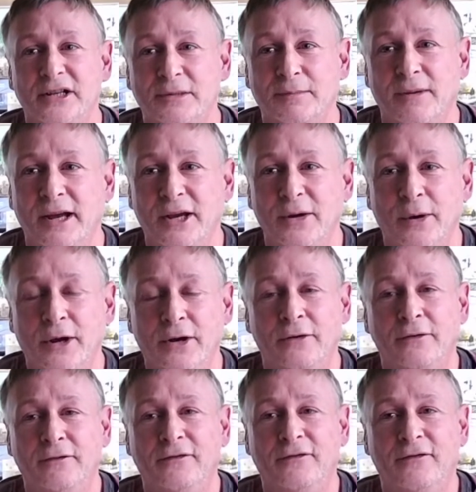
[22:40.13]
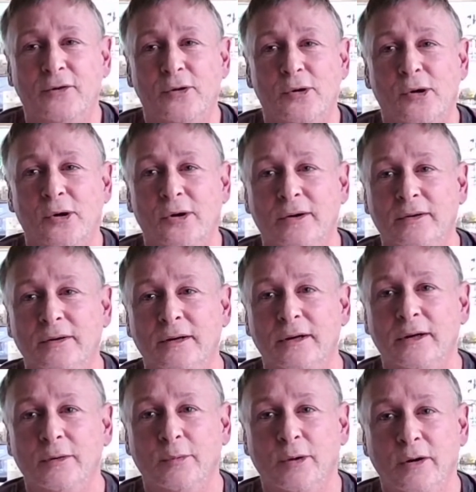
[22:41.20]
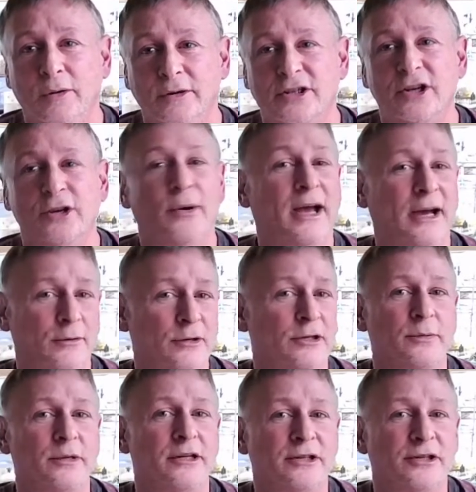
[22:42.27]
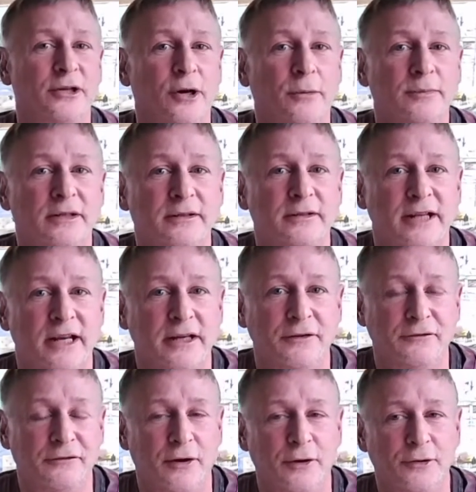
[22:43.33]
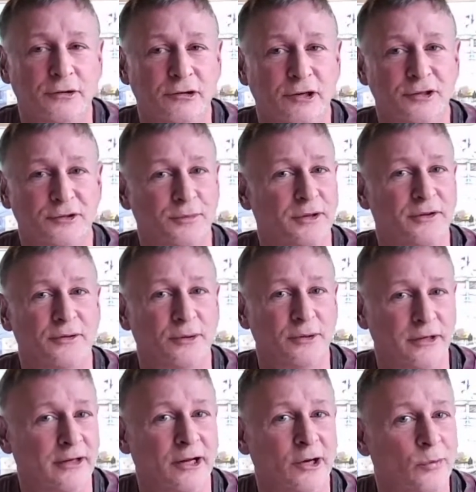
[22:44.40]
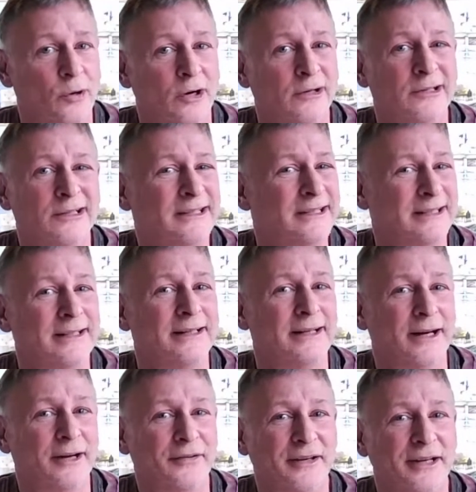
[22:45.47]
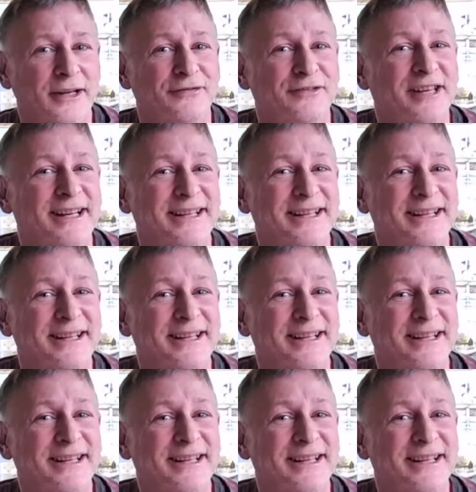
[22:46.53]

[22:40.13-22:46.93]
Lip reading: display went on for 2 hours. We stopped taking photographs. We thought, you know what? I think